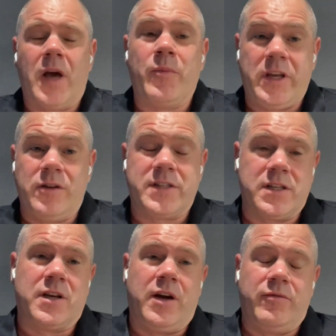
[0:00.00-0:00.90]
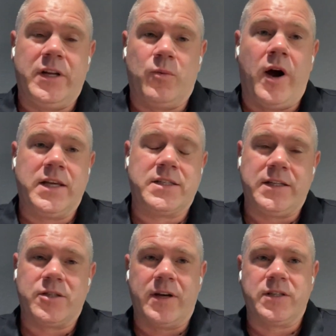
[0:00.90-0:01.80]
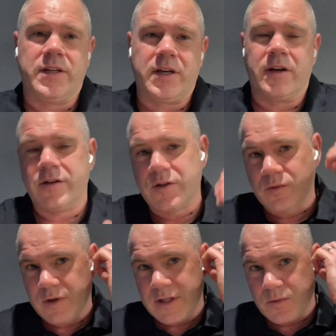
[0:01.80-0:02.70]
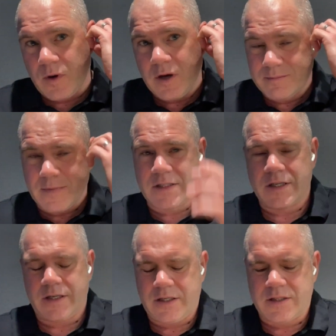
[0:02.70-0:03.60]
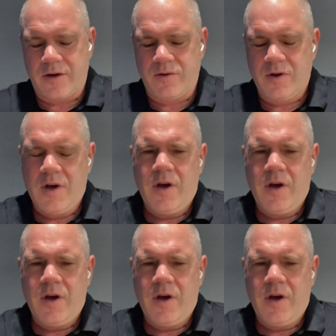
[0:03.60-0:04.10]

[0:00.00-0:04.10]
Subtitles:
and we used this time really wisely to actually kind of do all of this work, basically. So